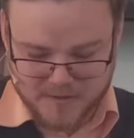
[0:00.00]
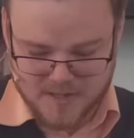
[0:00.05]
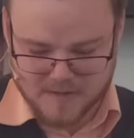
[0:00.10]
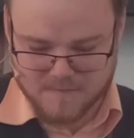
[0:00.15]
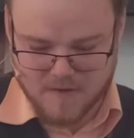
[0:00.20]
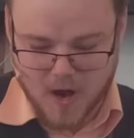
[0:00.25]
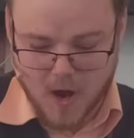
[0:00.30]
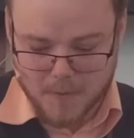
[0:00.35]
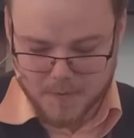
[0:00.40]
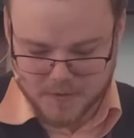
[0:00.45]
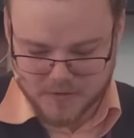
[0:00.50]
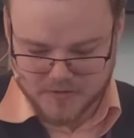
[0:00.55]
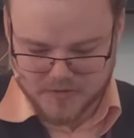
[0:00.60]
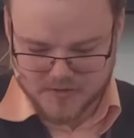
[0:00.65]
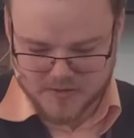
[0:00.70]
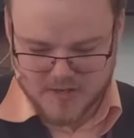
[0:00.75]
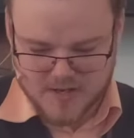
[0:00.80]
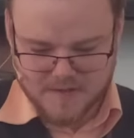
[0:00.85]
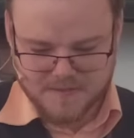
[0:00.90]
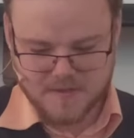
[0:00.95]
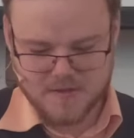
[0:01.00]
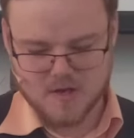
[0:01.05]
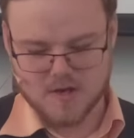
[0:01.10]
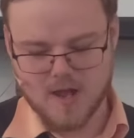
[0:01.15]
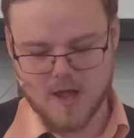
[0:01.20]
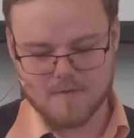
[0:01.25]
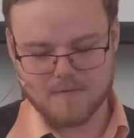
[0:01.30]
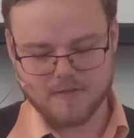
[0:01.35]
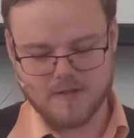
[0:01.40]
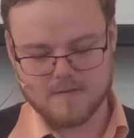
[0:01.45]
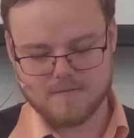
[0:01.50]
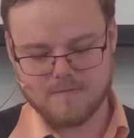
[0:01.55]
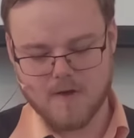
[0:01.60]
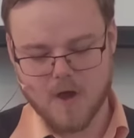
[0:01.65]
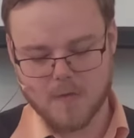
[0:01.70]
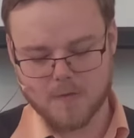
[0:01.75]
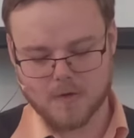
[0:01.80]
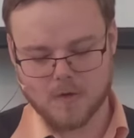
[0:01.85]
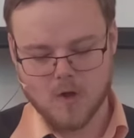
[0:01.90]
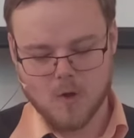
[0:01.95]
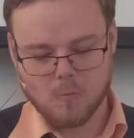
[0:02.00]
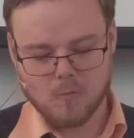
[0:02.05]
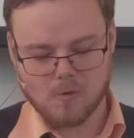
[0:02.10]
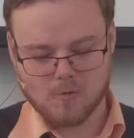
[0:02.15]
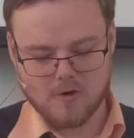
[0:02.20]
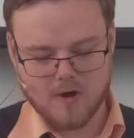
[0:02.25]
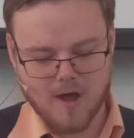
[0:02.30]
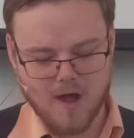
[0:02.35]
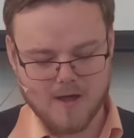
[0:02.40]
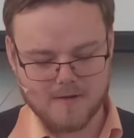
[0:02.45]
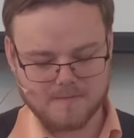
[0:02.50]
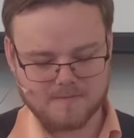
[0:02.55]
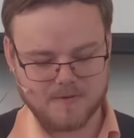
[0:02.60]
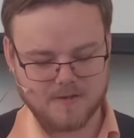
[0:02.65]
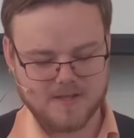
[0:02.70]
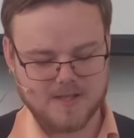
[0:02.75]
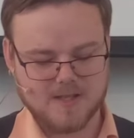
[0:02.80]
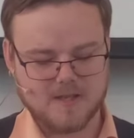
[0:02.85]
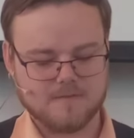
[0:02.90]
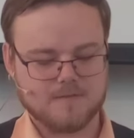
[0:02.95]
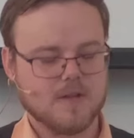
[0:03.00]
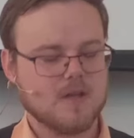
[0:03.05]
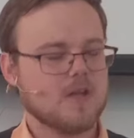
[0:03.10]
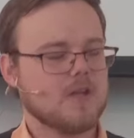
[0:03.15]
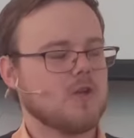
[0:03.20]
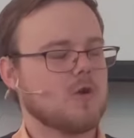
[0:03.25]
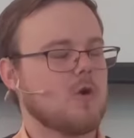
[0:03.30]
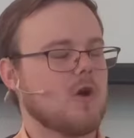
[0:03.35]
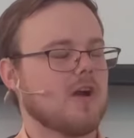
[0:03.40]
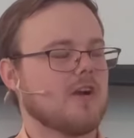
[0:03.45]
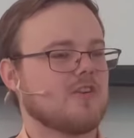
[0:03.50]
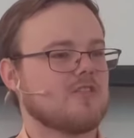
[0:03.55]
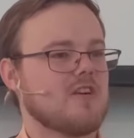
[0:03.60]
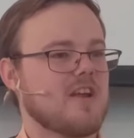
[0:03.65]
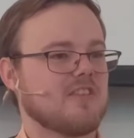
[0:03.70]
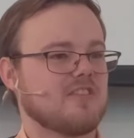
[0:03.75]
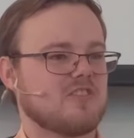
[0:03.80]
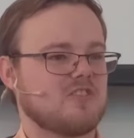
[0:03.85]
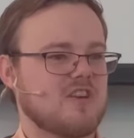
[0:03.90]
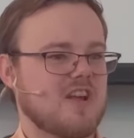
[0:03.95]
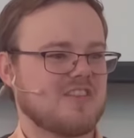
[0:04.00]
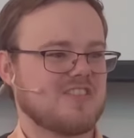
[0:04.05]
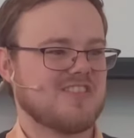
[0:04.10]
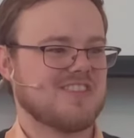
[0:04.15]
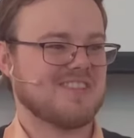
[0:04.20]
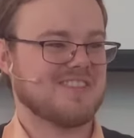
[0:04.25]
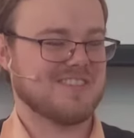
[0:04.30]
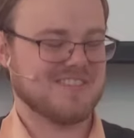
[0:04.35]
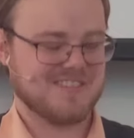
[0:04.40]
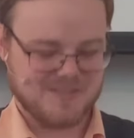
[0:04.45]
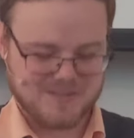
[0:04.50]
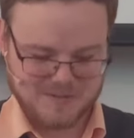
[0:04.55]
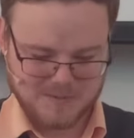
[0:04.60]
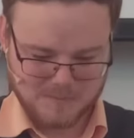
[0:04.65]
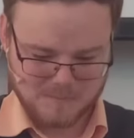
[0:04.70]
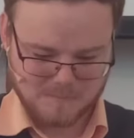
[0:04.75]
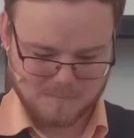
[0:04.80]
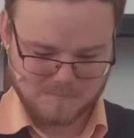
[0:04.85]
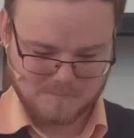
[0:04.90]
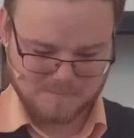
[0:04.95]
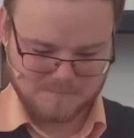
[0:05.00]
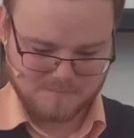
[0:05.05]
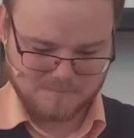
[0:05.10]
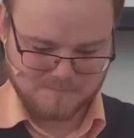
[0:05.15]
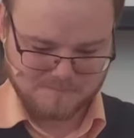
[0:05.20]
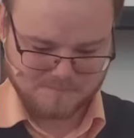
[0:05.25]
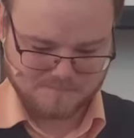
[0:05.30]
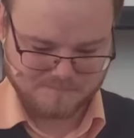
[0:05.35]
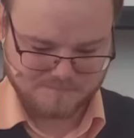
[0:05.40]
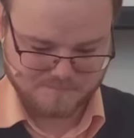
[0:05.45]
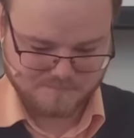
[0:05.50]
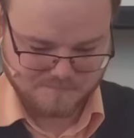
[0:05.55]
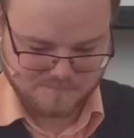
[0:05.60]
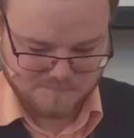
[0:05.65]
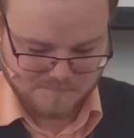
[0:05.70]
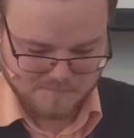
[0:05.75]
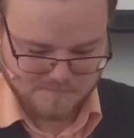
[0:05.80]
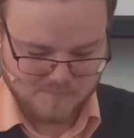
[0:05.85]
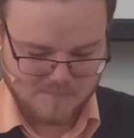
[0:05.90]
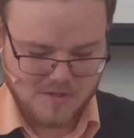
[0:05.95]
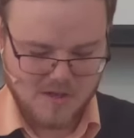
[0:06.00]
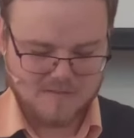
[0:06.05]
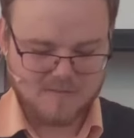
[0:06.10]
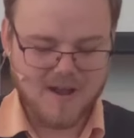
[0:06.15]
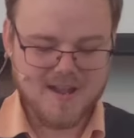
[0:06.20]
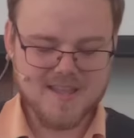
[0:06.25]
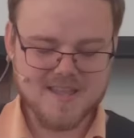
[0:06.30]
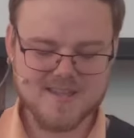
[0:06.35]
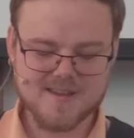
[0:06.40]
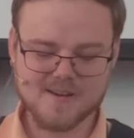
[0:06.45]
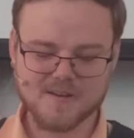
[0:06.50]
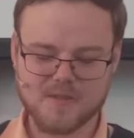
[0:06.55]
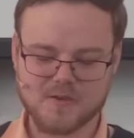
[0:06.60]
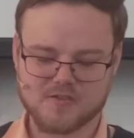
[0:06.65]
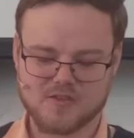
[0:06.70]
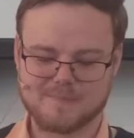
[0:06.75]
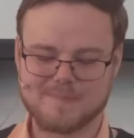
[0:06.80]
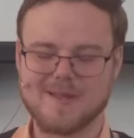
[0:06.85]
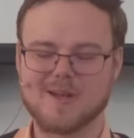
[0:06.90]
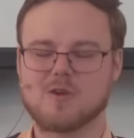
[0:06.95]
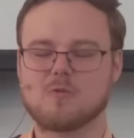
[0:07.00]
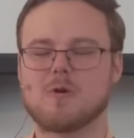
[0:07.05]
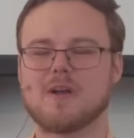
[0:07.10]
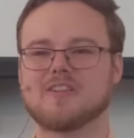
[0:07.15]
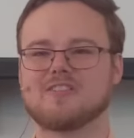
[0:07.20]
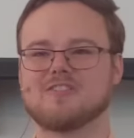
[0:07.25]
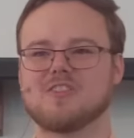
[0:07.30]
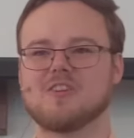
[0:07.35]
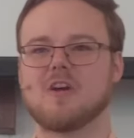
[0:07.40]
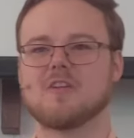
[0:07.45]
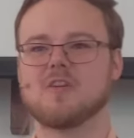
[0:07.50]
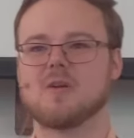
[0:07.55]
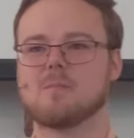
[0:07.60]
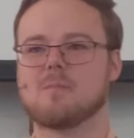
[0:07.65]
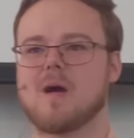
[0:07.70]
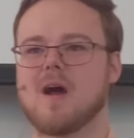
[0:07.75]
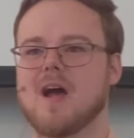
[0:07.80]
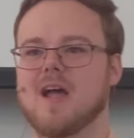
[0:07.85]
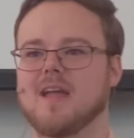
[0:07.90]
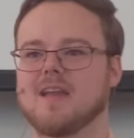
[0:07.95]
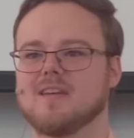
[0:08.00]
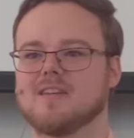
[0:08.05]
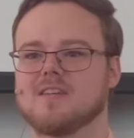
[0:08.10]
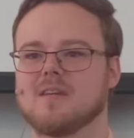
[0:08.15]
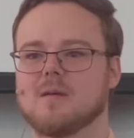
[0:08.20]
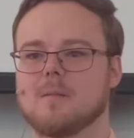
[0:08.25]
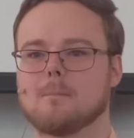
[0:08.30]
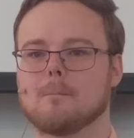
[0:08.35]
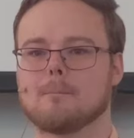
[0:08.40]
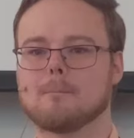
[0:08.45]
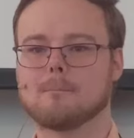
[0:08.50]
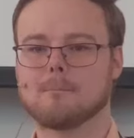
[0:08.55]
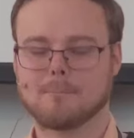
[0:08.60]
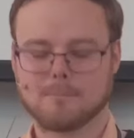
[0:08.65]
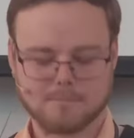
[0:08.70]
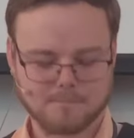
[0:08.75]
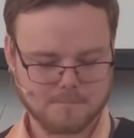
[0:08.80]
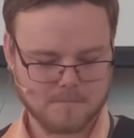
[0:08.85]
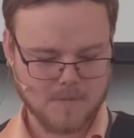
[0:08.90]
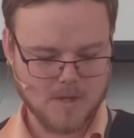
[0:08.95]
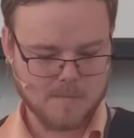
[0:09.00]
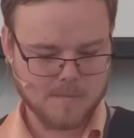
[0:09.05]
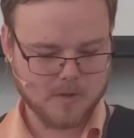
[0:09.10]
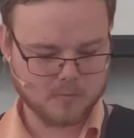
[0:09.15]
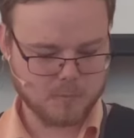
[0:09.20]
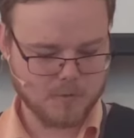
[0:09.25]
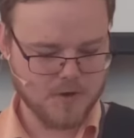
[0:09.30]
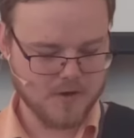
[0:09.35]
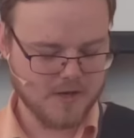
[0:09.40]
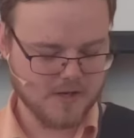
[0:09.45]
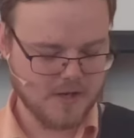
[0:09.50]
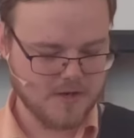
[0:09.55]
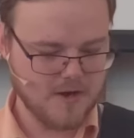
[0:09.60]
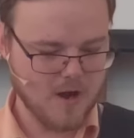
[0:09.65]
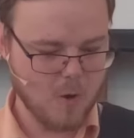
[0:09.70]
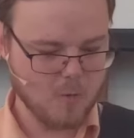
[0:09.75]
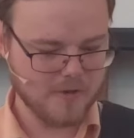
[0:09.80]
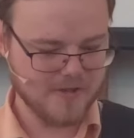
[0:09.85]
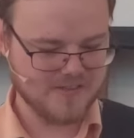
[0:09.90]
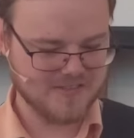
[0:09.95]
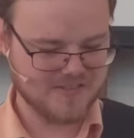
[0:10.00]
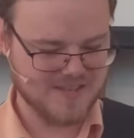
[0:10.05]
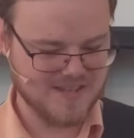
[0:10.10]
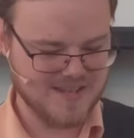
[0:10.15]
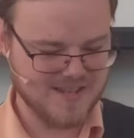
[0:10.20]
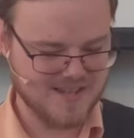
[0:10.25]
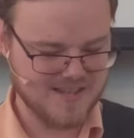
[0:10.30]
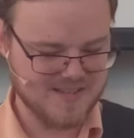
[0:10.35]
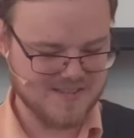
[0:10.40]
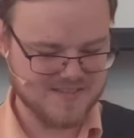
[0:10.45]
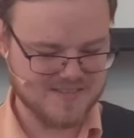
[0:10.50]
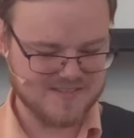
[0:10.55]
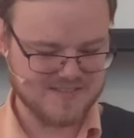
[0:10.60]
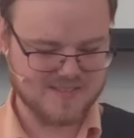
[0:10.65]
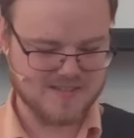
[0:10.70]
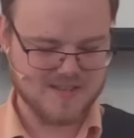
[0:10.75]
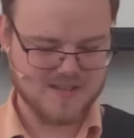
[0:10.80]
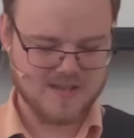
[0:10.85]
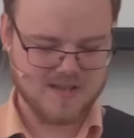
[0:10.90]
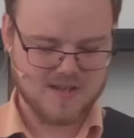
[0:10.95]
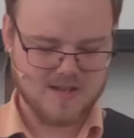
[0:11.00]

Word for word: forgive others, then your heavenly Father will not forgive your transgressions. Right here, there should be a question on your mind. Because what you're going to notice is